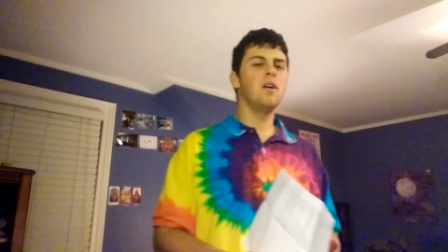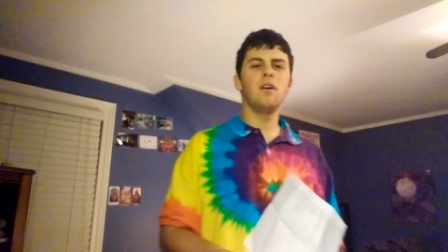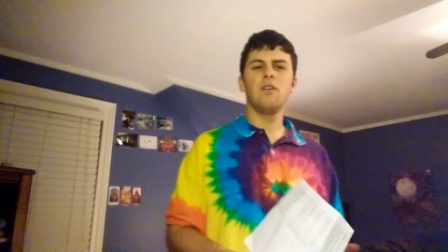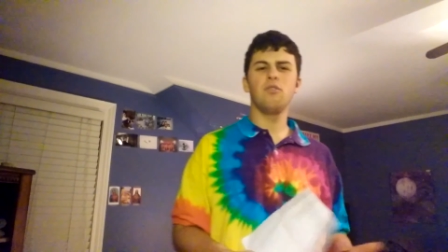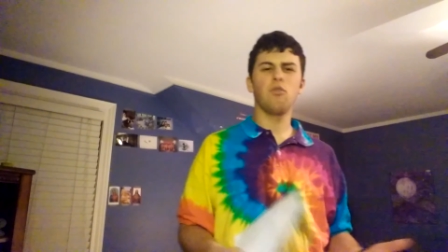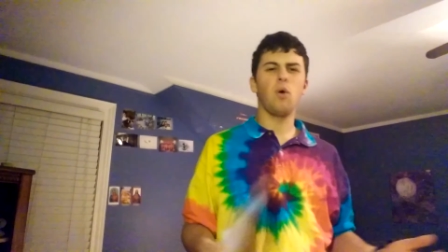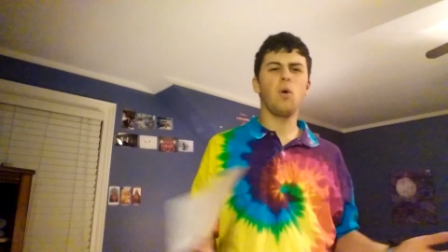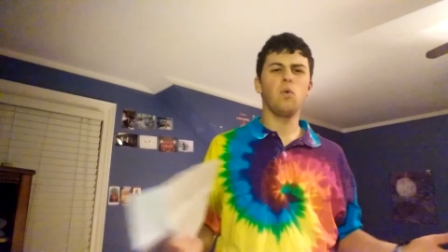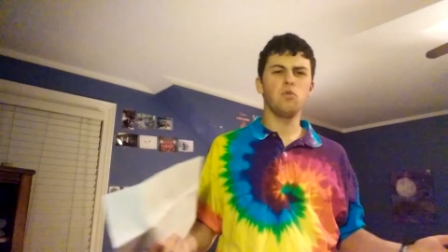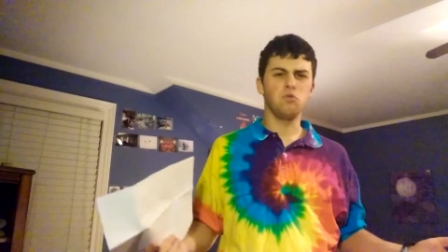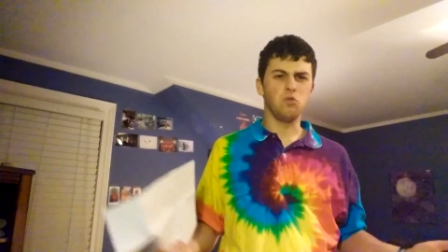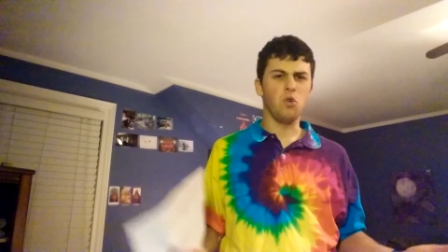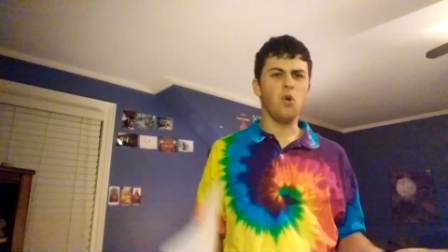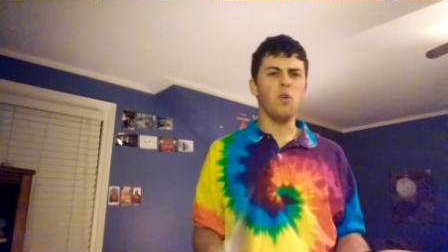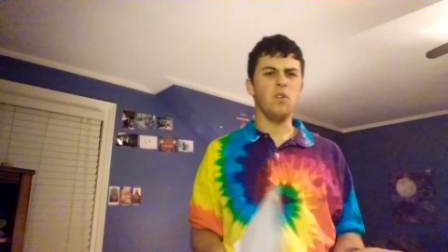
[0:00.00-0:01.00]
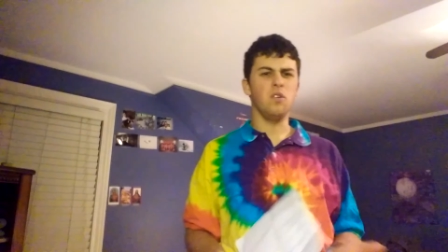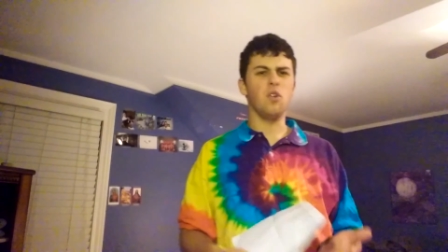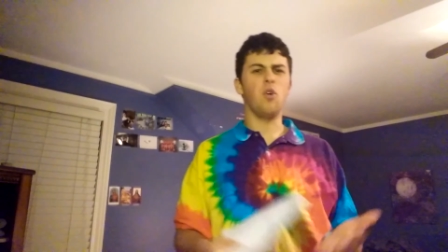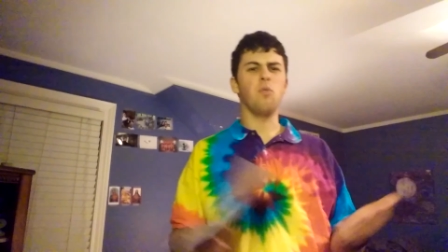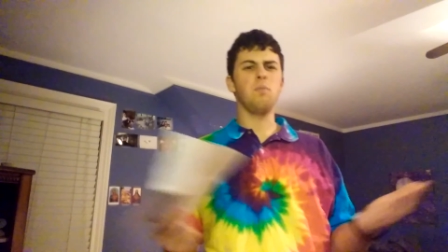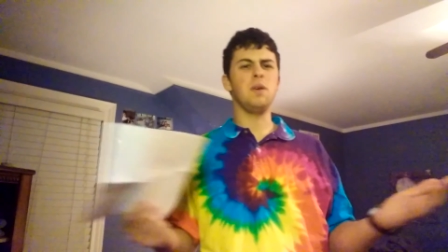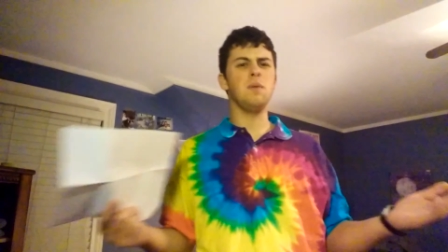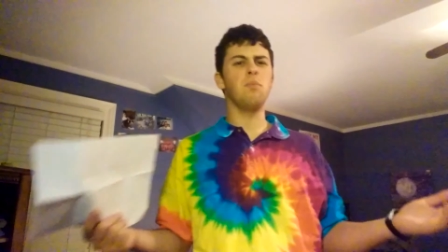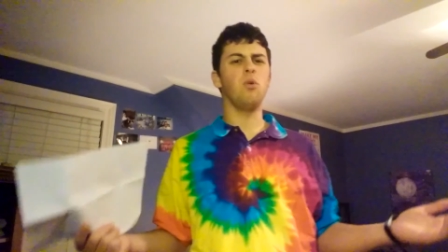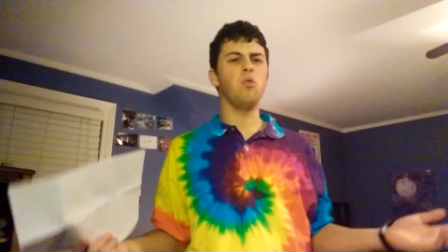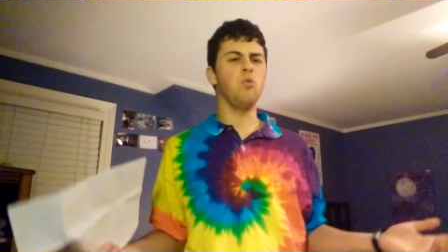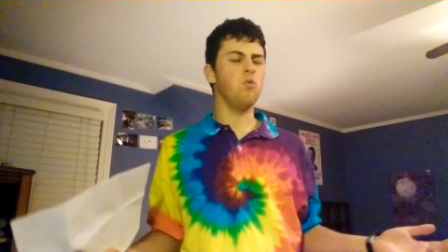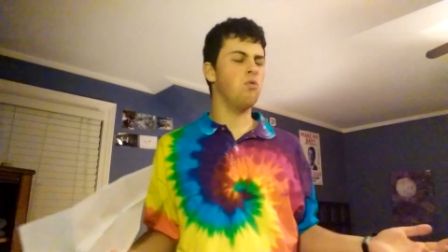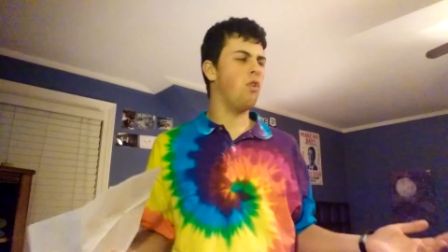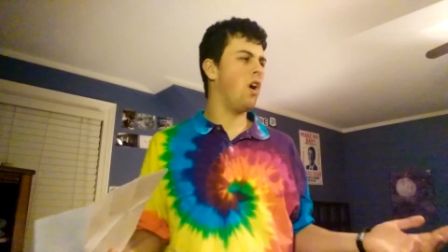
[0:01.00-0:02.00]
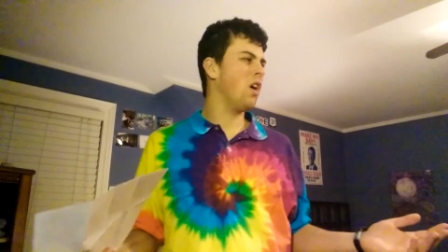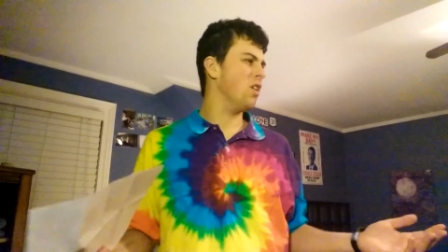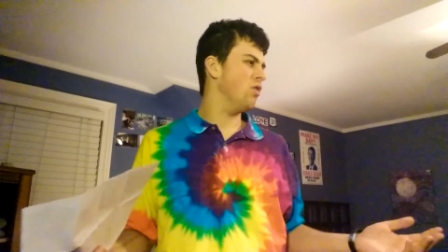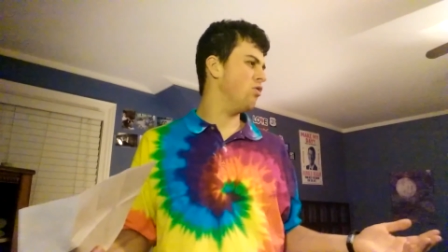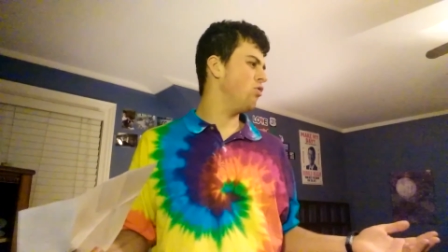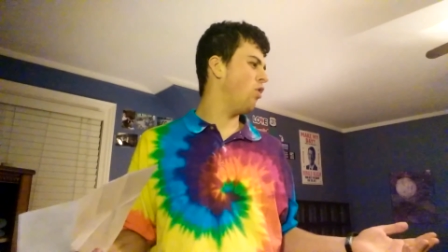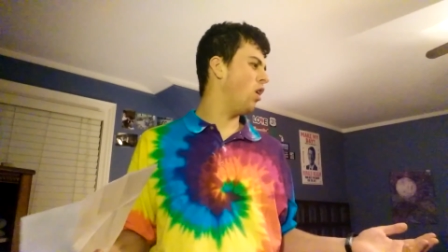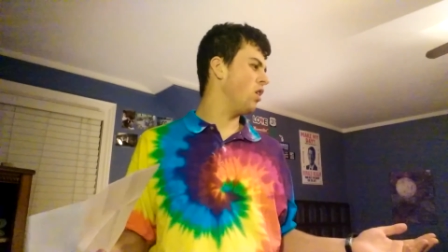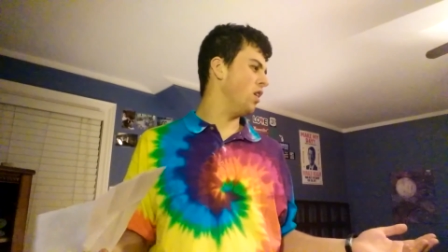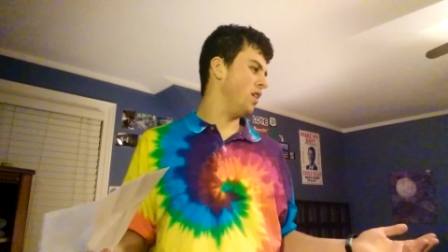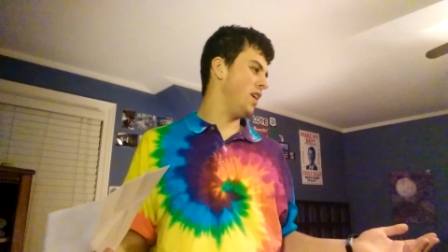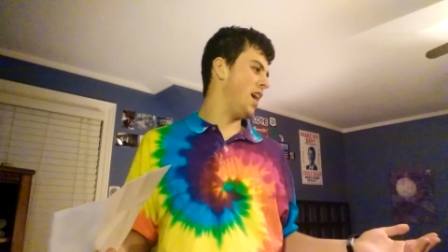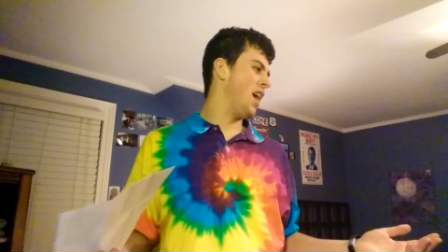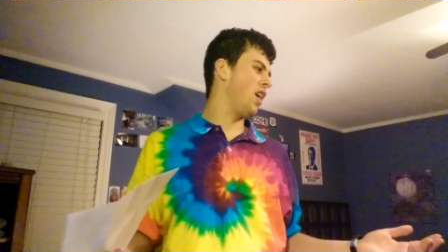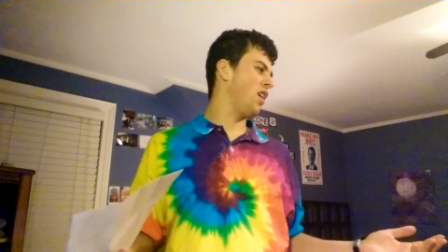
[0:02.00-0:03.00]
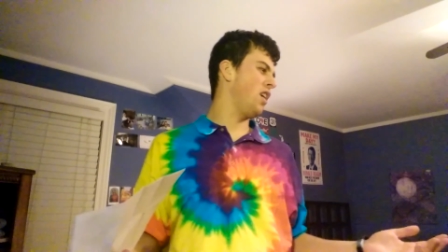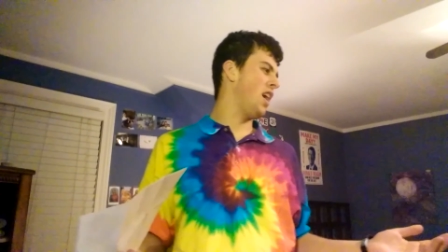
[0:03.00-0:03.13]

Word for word: So it was good, you know, people who fucking suck and can't,